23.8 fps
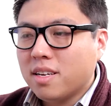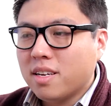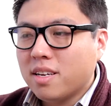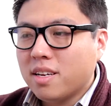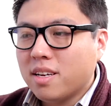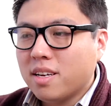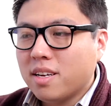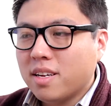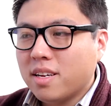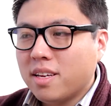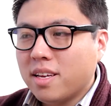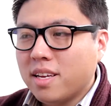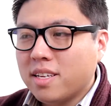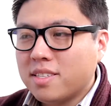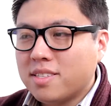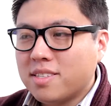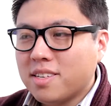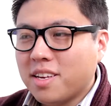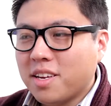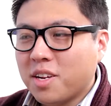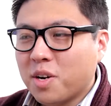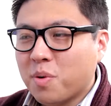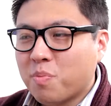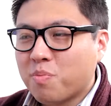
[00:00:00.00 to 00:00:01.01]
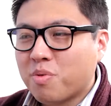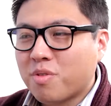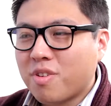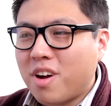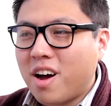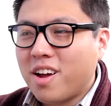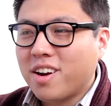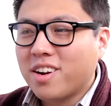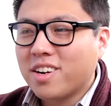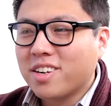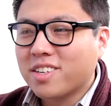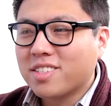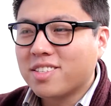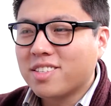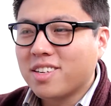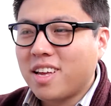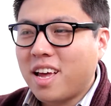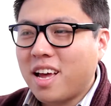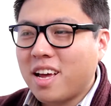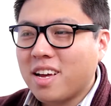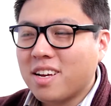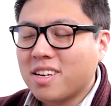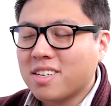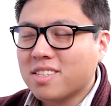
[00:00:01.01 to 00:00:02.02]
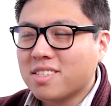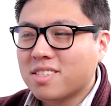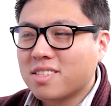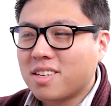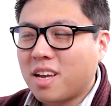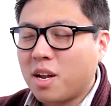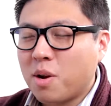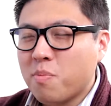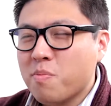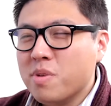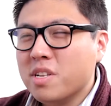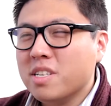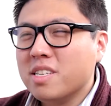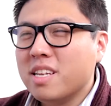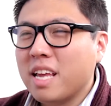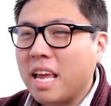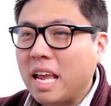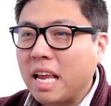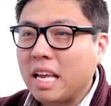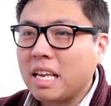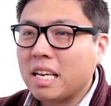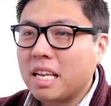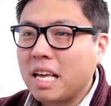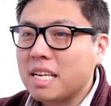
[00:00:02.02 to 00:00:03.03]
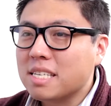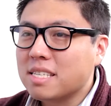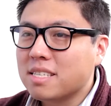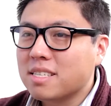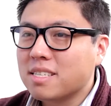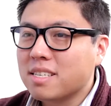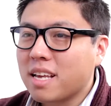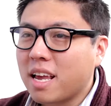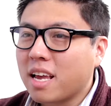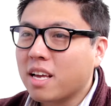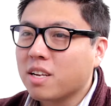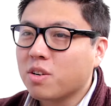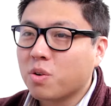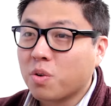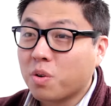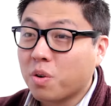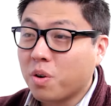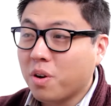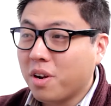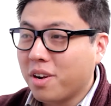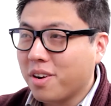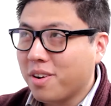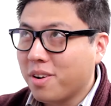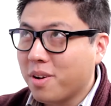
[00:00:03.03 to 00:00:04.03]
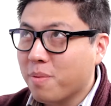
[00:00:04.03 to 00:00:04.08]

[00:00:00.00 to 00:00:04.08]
it's in a product as kind of mundane as sand, or